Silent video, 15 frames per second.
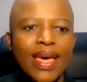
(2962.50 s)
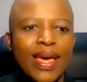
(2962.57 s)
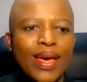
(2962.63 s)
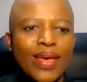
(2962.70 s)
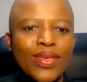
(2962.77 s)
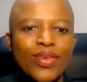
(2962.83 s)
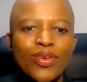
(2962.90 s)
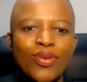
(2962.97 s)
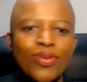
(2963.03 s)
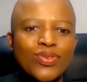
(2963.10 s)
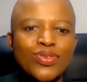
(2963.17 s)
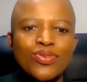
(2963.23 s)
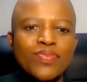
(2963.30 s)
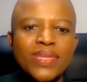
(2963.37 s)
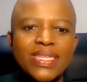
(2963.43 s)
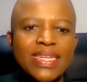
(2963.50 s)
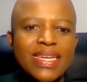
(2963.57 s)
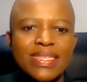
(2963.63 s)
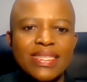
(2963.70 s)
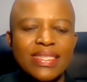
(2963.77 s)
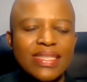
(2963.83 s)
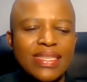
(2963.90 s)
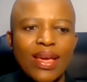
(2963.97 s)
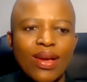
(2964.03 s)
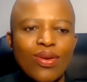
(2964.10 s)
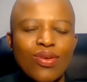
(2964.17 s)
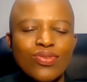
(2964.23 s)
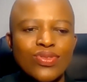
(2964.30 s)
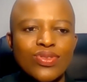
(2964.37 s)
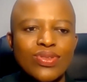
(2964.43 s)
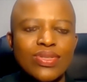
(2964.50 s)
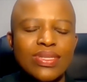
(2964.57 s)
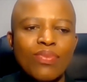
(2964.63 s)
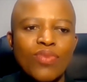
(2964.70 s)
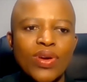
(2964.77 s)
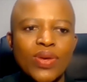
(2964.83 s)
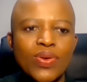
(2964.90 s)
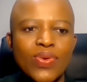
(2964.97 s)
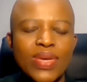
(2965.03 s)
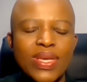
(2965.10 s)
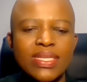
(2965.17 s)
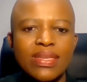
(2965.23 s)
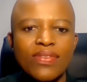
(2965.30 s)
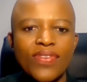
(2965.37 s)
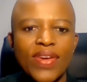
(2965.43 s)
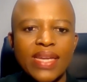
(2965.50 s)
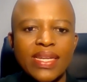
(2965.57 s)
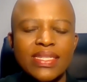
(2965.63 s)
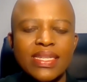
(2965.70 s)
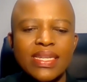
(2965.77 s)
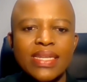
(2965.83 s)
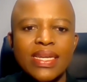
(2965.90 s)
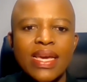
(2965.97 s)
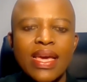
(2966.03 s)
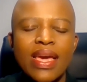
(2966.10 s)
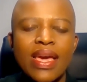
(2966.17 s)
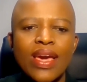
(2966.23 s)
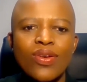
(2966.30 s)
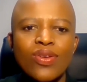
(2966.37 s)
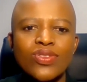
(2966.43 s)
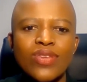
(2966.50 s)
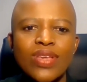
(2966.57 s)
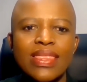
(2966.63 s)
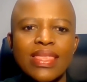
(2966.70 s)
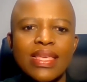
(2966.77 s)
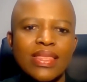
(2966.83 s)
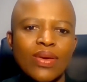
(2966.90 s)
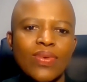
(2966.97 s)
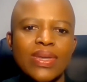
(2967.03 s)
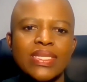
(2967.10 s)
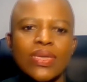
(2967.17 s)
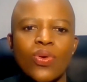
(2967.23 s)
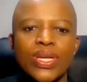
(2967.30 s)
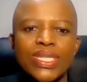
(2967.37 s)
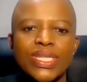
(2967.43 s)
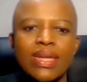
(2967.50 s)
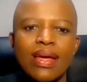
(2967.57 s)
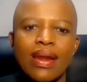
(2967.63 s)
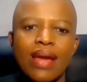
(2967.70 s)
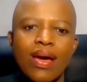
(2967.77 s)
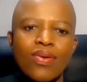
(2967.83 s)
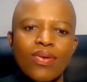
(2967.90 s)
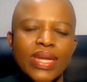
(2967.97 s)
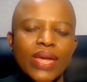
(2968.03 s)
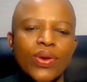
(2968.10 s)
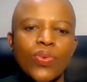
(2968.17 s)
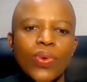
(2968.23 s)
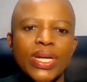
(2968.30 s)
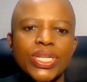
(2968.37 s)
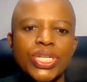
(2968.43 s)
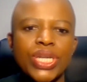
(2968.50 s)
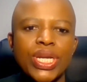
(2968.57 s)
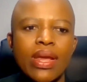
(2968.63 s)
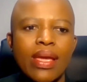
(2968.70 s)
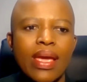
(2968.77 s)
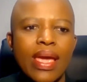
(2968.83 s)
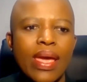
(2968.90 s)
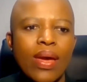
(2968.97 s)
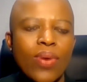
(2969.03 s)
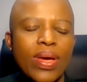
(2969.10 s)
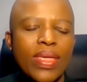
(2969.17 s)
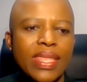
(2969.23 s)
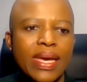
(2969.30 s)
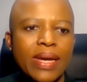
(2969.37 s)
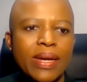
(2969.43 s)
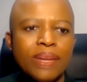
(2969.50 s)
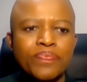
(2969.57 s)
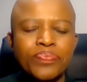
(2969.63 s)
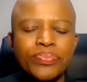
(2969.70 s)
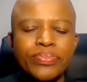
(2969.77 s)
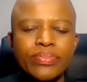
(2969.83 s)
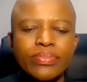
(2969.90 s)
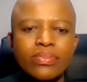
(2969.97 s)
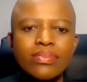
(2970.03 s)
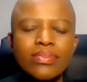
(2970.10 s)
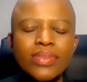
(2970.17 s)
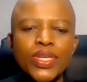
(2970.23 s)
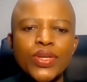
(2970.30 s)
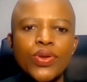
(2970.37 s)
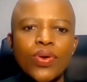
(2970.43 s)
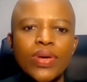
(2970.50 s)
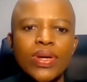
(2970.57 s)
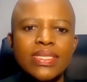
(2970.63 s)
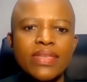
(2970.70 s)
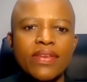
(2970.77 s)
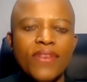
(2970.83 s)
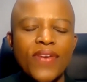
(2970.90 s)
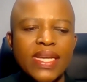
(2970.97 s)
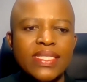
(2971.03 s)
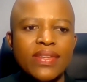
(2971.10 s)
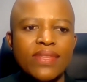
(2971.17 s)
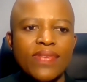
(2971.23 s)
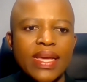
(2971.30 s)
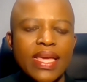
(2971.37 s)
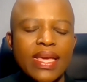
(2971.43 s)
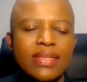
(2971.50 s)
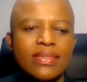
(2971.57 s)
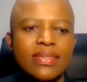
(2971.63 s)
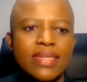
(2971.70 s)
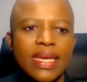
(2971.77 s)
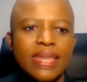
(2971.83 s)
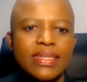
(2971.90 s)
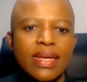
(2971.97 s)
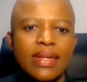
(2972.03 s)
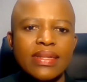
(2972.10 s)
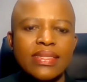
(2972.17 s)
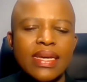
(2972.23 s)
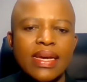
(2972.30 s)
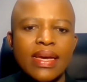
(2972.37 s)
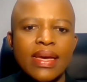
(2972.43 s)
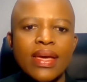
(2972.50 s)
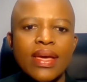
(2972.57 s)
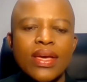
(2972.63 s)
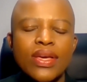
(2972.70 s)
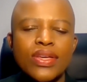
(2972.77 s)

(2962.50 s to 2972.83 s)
uh, you know, two meters uh, close to someone who is infected. And also, I think there was a question around hand washing, uh, whether, you know, it's effective against Delta.